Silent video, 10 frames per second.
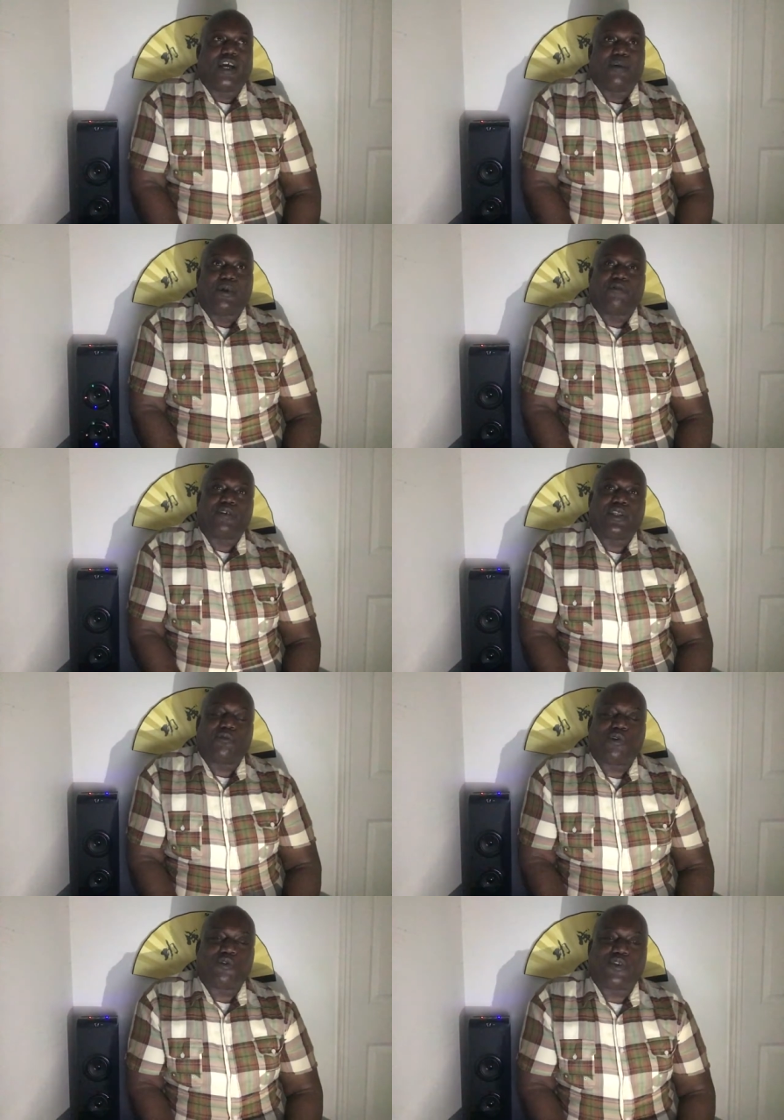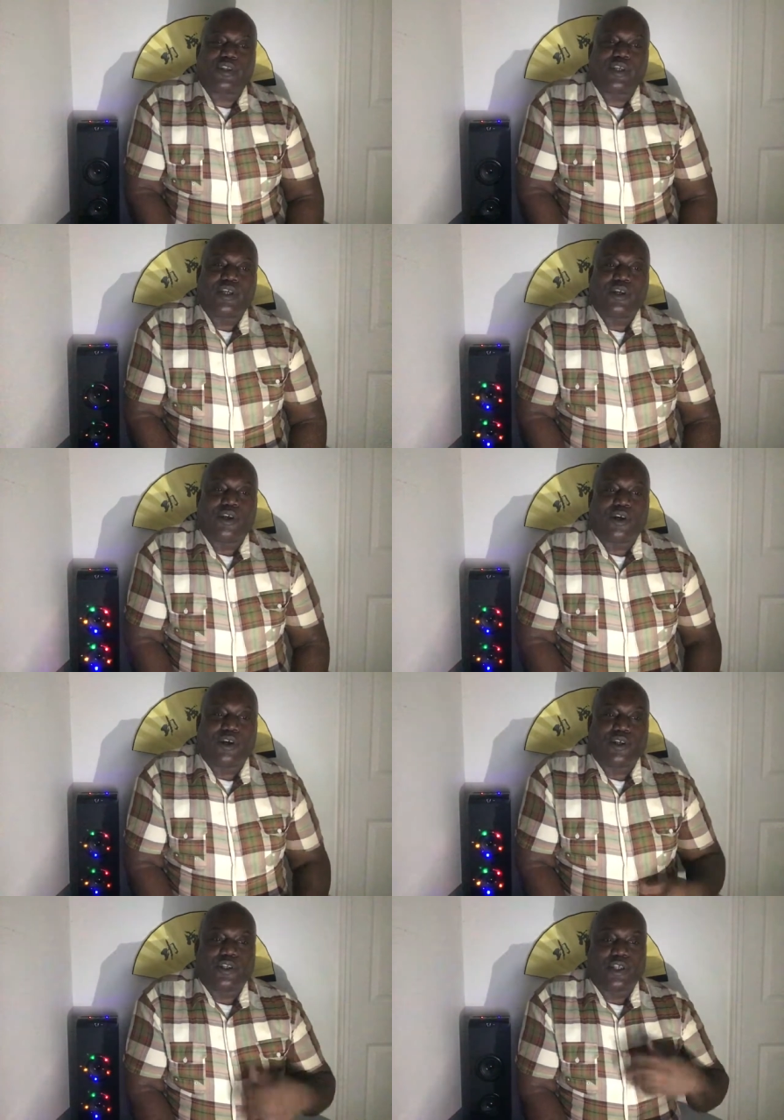Am I really worth it
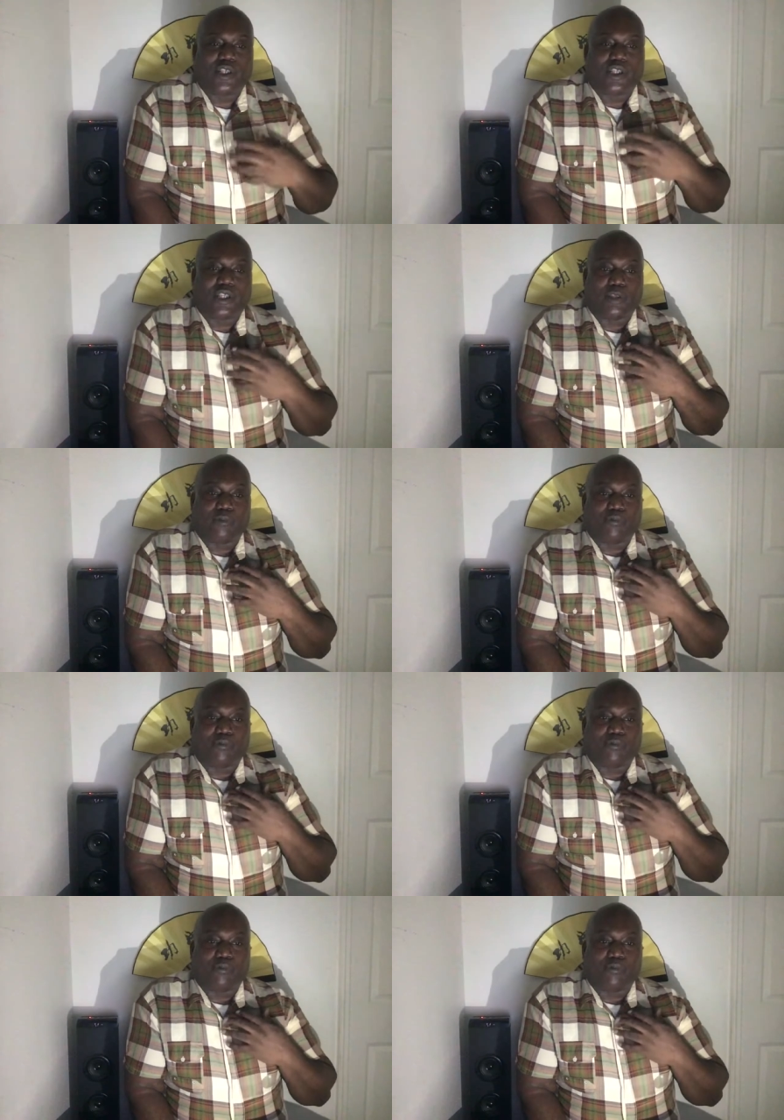on